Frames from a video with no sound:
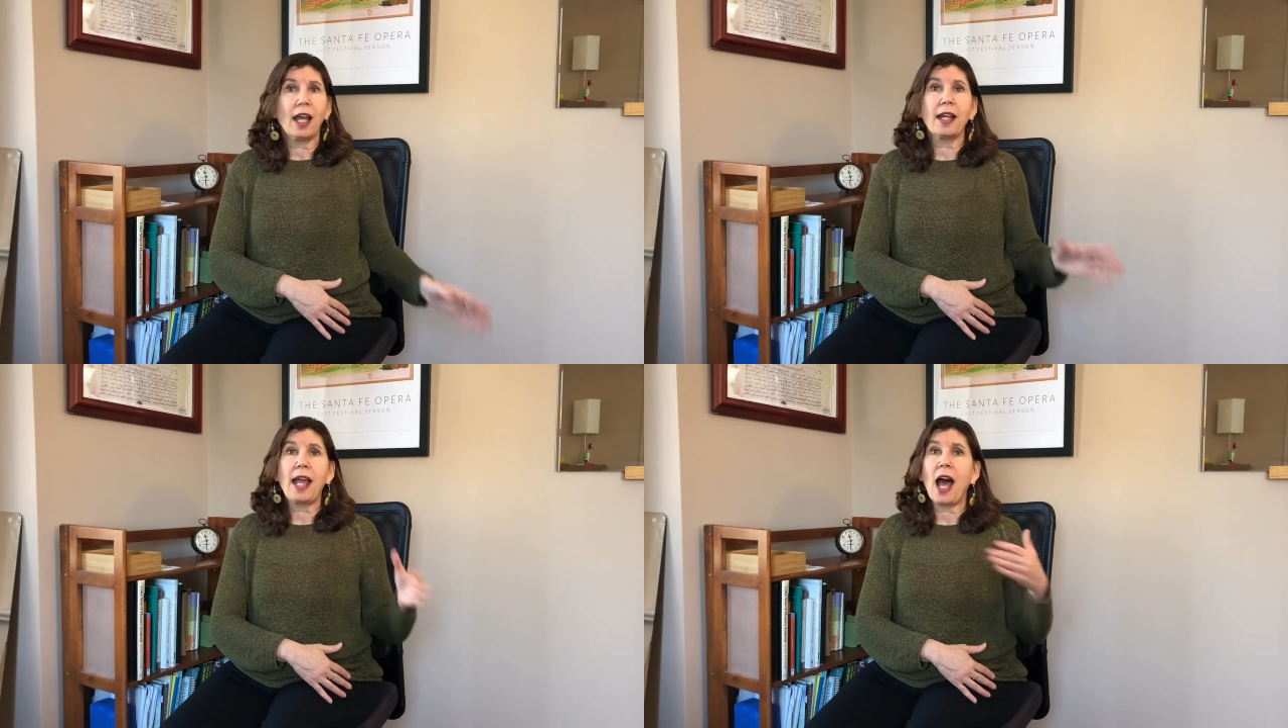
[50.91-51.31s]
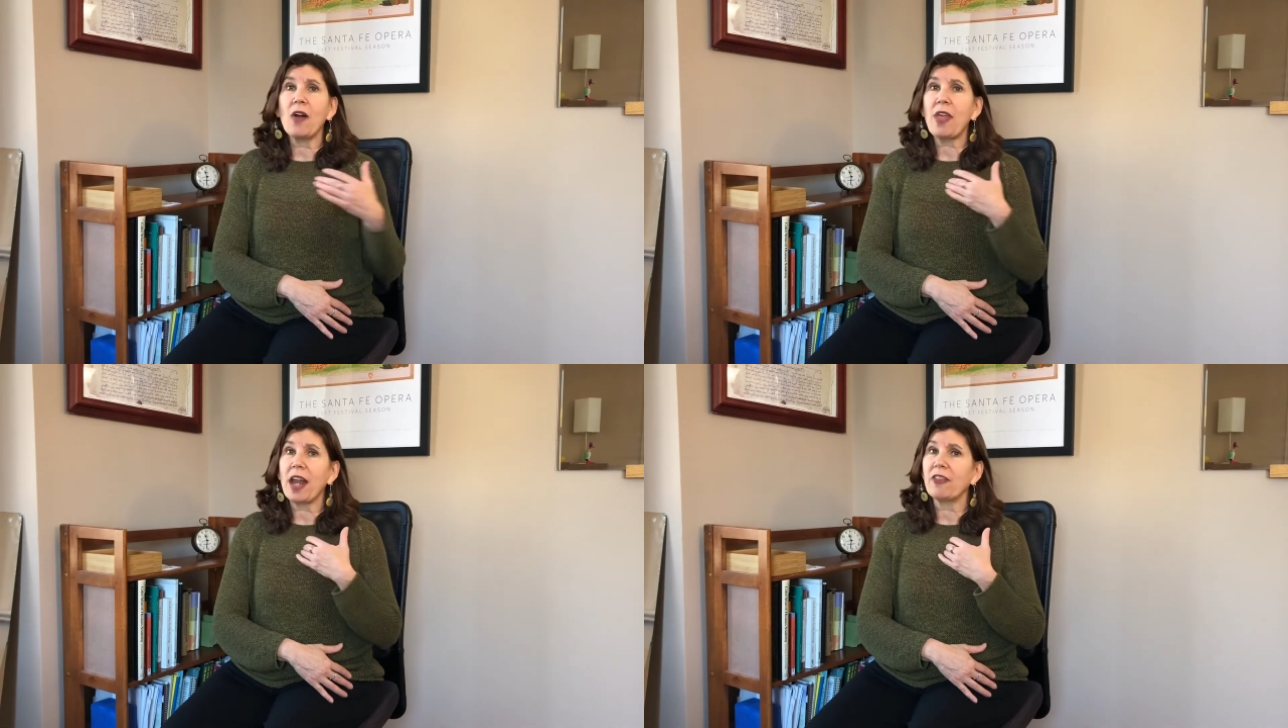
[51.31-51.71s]
and
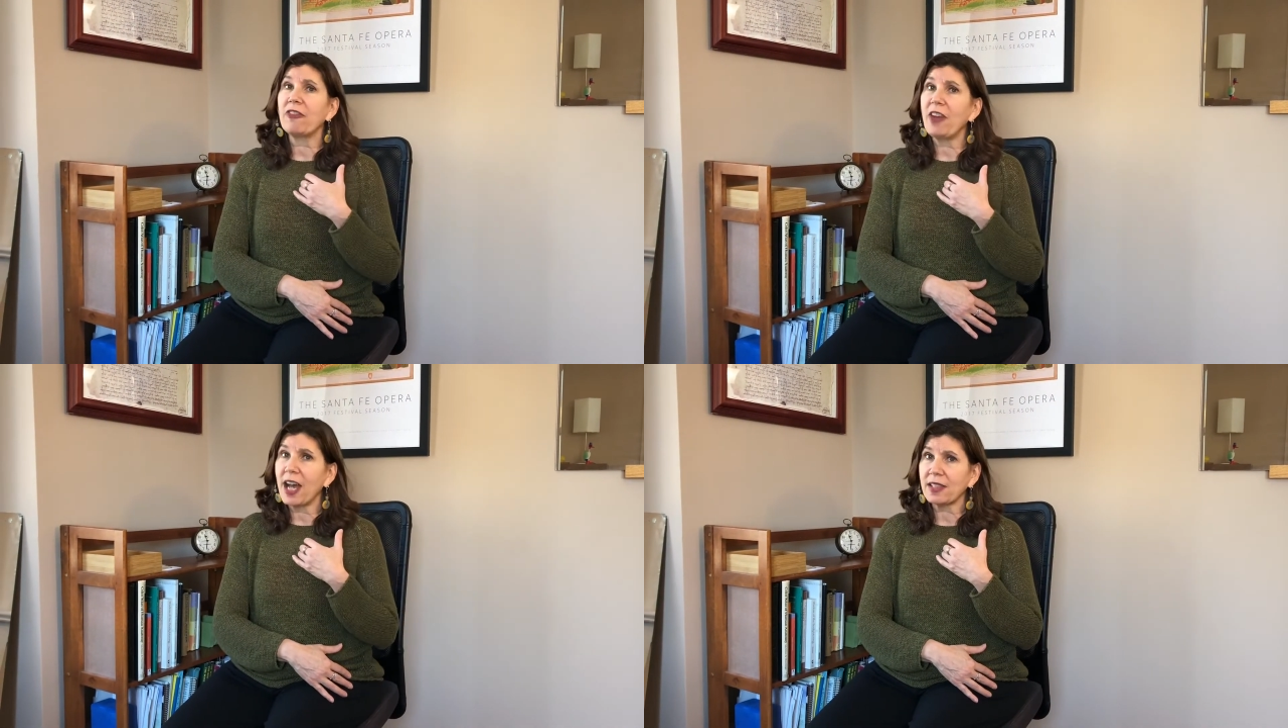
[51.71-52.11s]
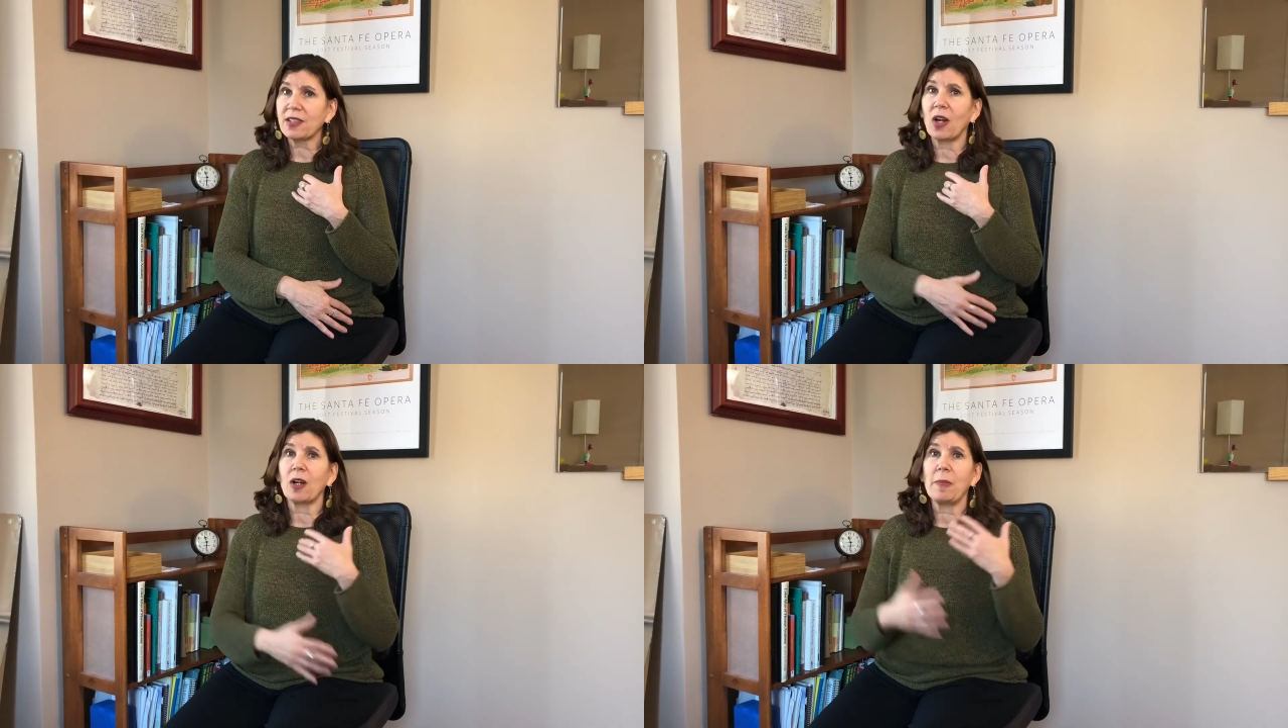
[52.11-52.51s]
how that
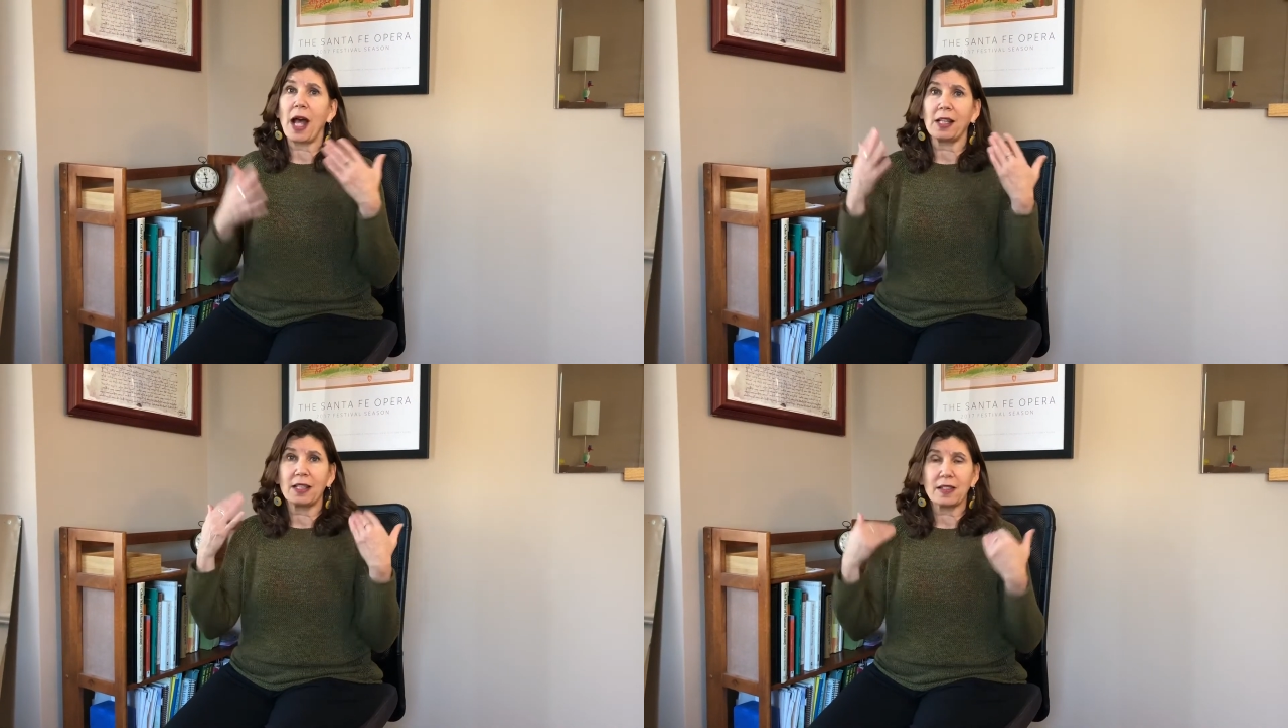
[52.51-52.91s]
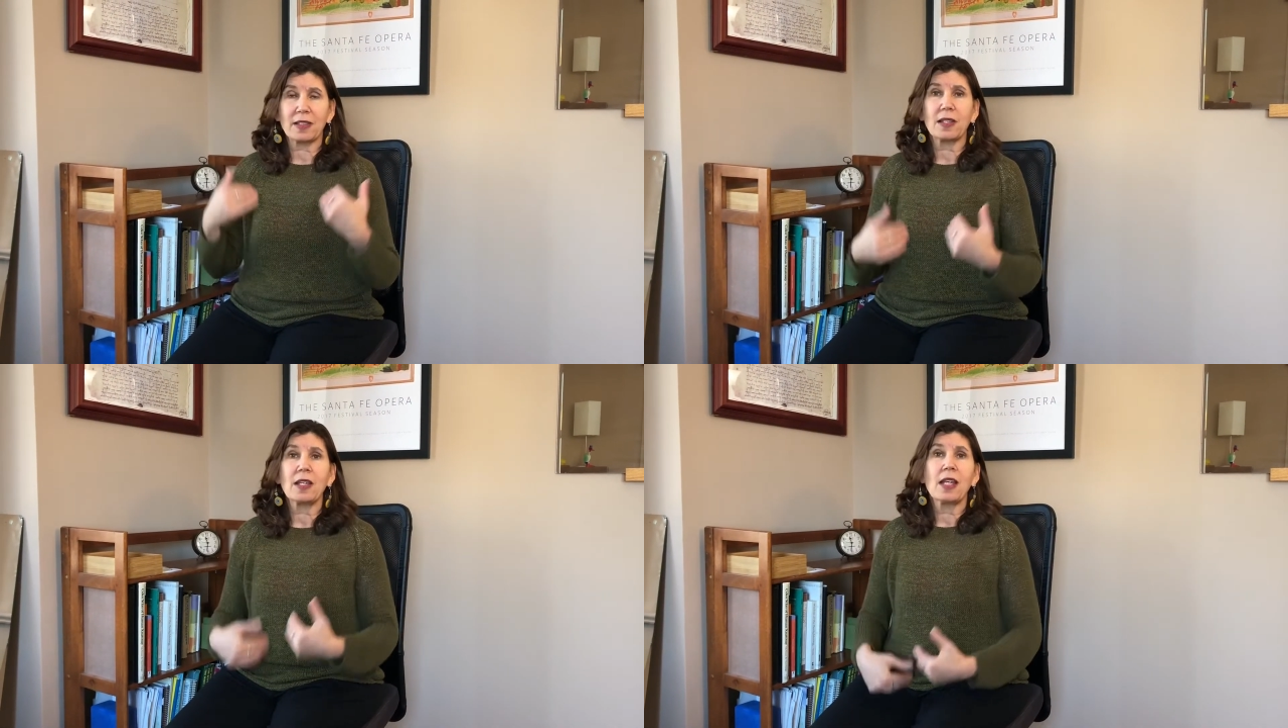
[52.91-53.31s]
affects our balance